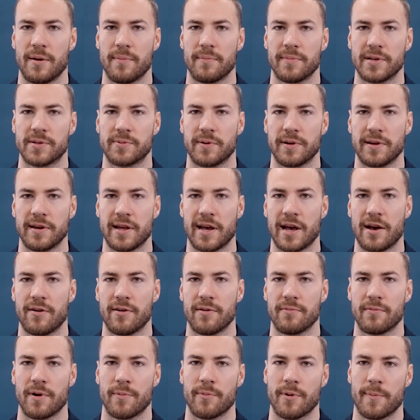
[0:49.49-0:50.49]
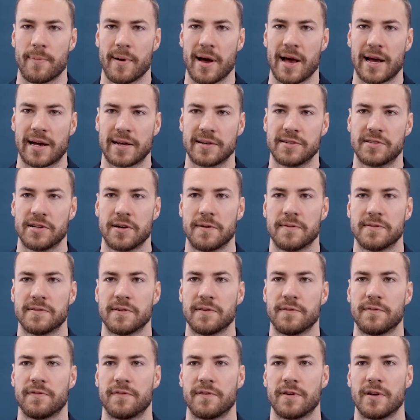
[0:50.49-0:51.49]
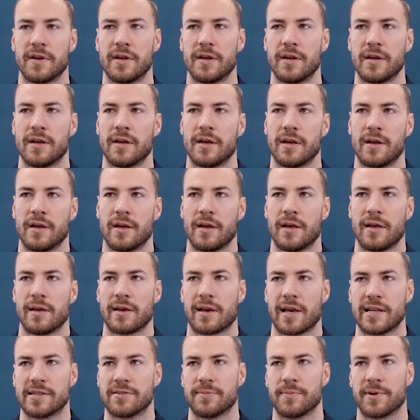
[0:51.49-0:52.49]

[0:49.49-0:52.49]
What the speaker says: between now and when we're back in terms of, I guess,